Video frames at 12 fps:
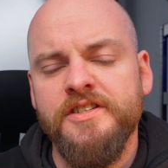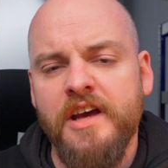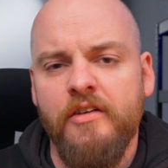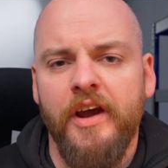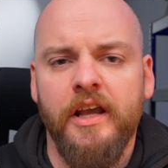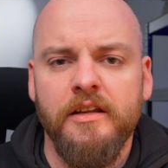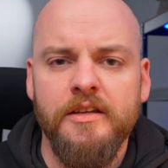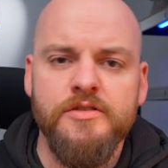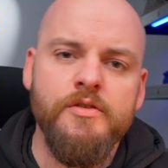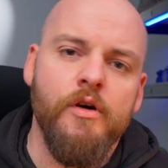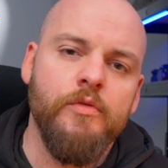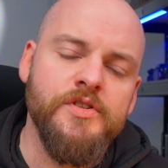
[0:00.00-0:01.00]
directly
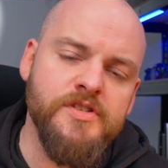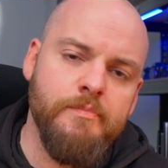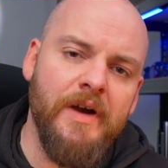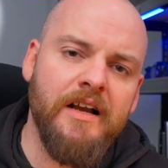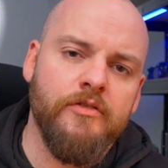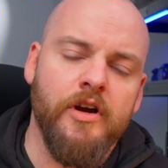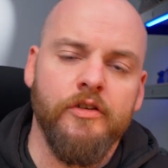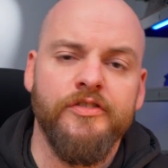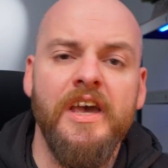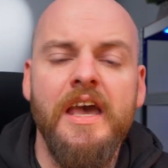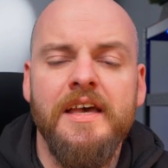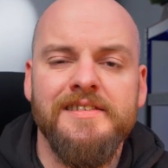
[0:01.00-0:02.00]
towards the background.
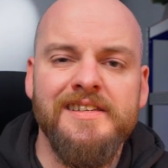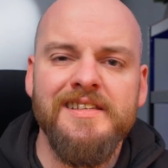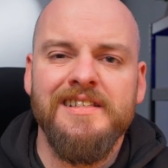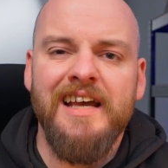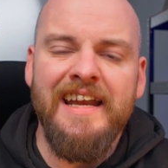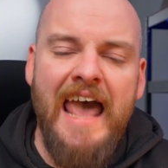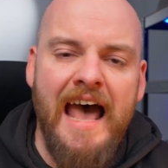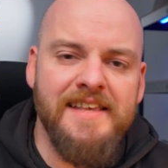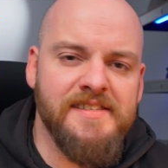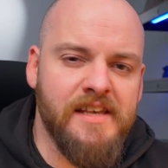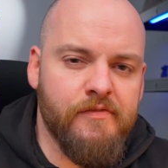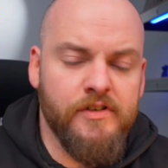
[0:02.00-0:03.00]
This light
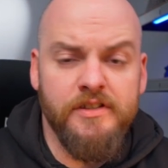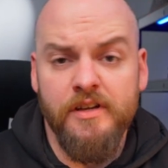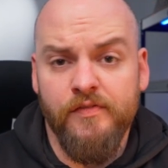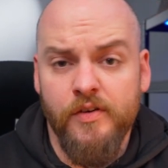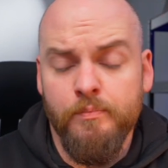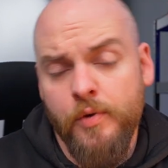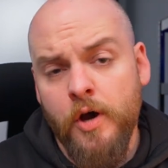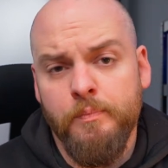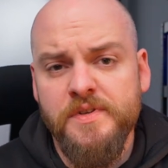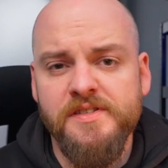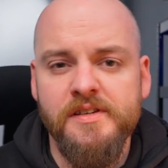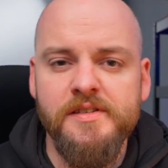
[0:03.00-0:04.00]
has several different
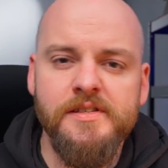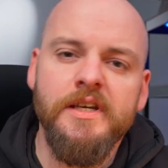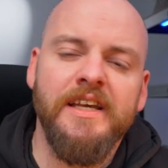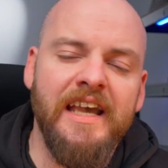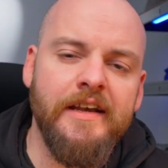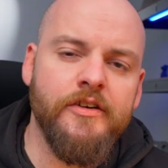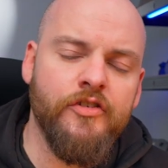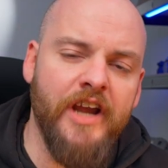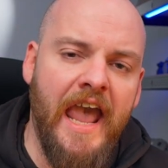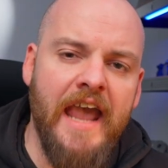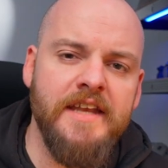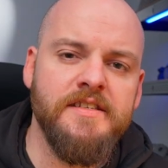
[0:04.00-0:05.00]
purposes. It can
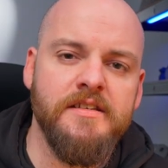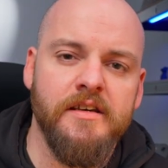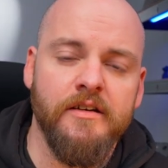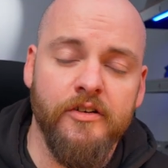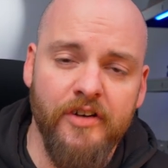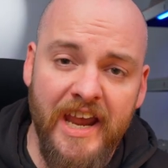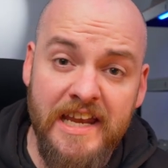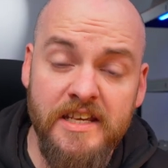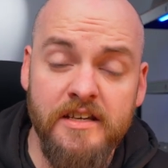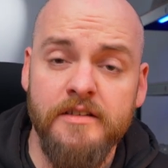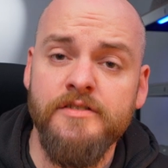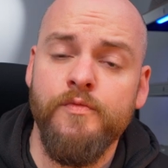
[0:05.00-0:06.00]
create a
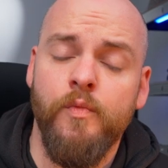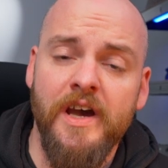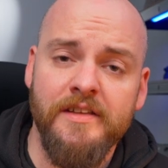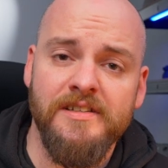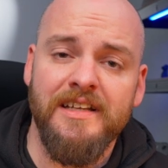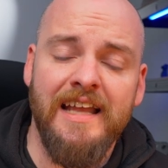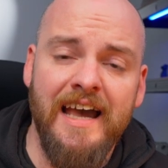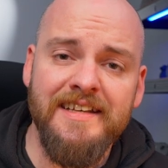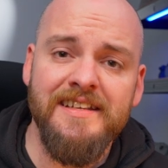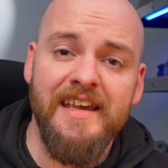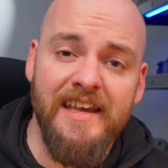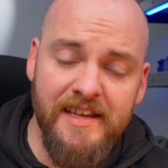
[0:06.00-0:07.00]
gradient where the
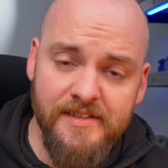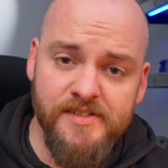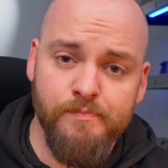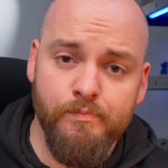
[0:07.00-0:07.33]
light is